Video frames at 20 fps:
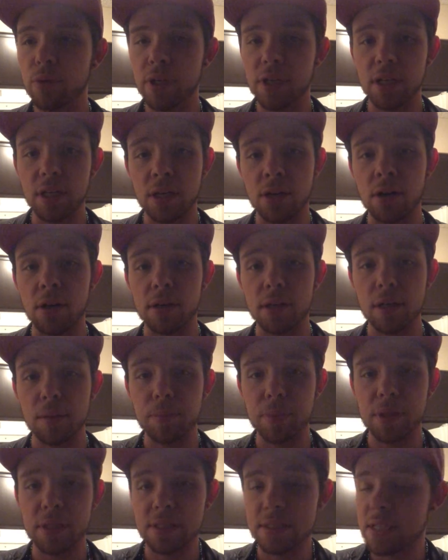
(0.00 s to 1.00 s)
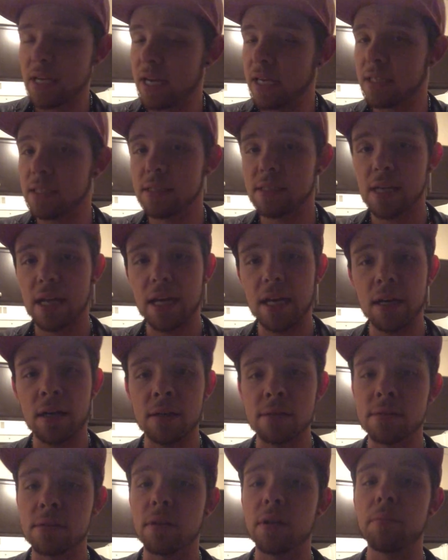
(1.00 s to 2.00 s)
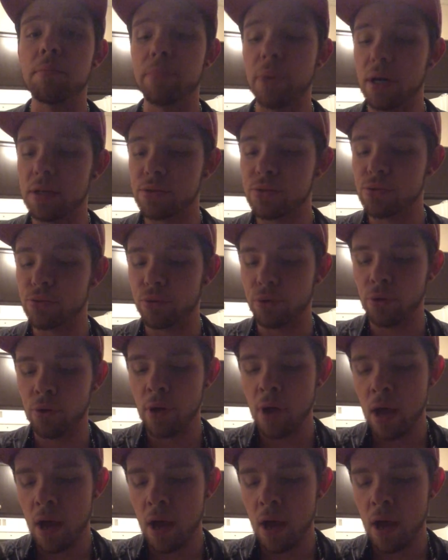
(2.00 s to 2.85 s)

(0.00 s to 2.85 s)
We get caught up in the day-to-day hustle and bustle